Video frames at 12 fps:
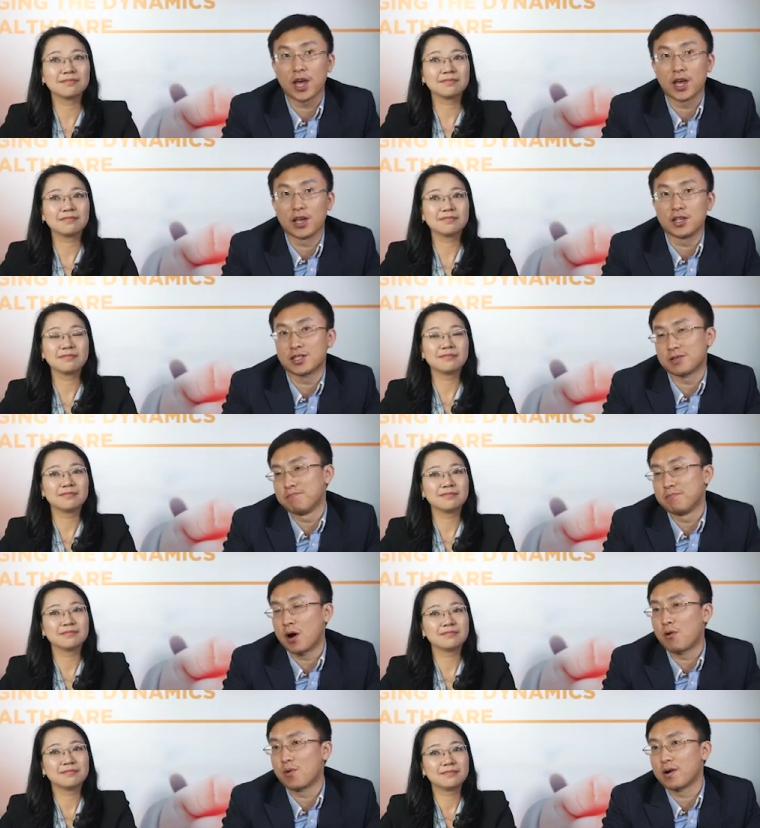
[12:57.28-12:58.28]
Speaker 1: is
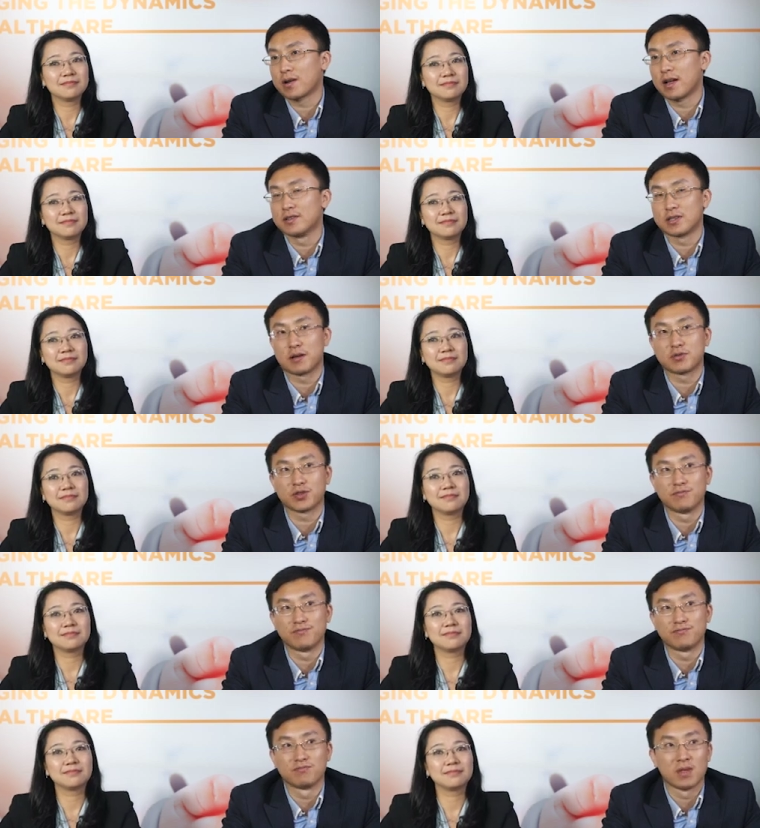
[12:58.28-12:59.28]
power consumption.
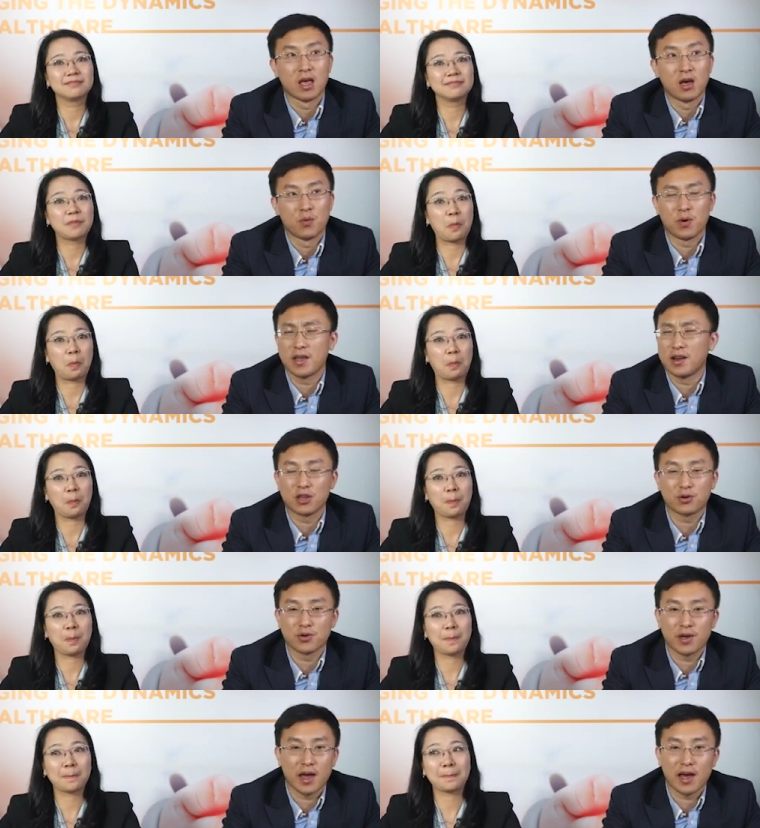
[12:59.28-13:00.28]
We need
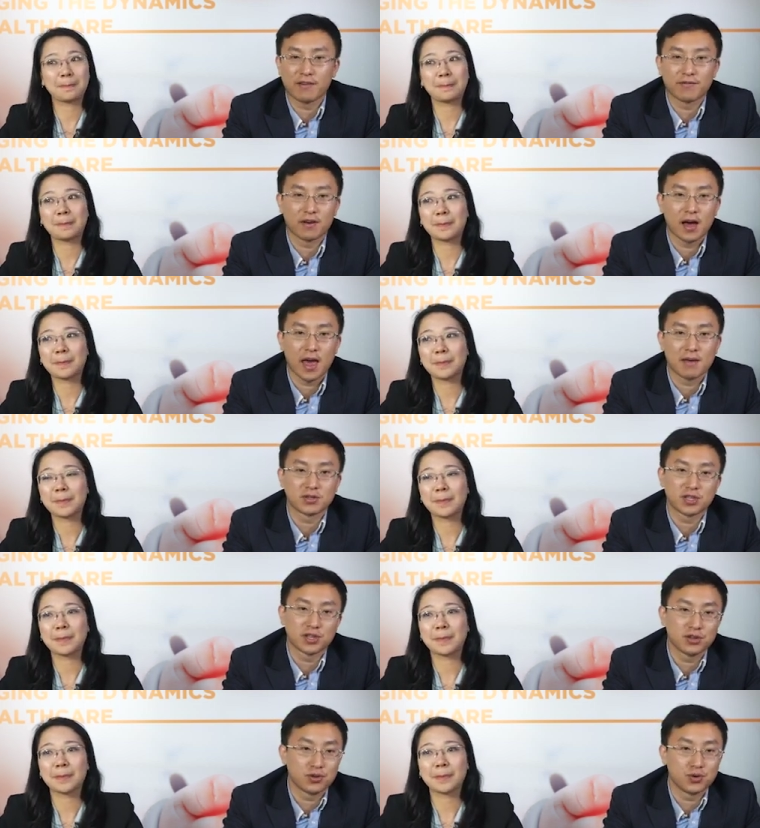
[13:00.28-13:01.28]
to have
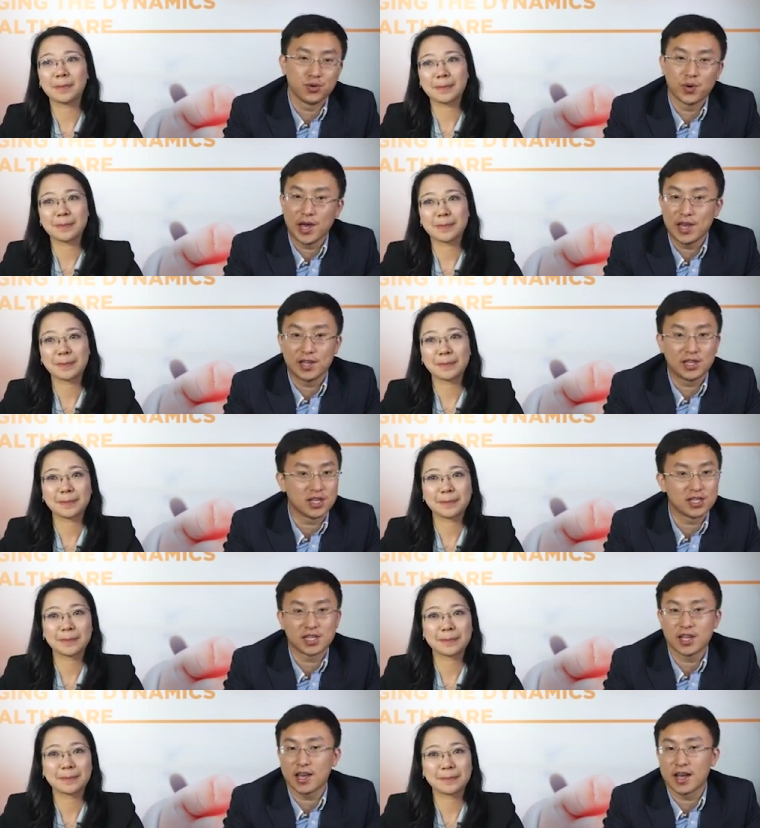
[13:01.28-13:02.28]
MCU,
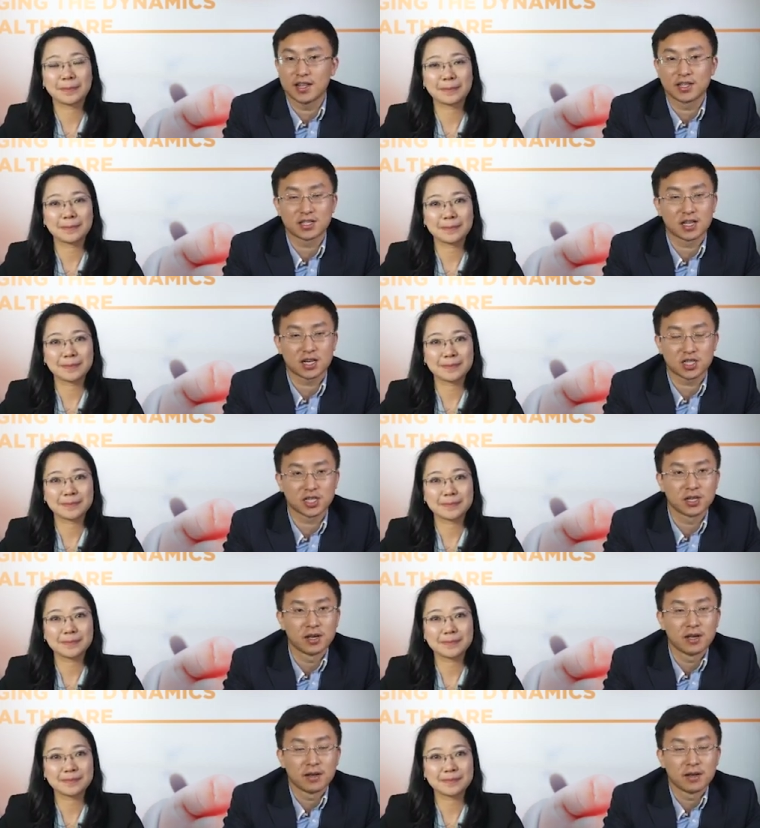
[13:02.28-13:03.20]
ADC, and such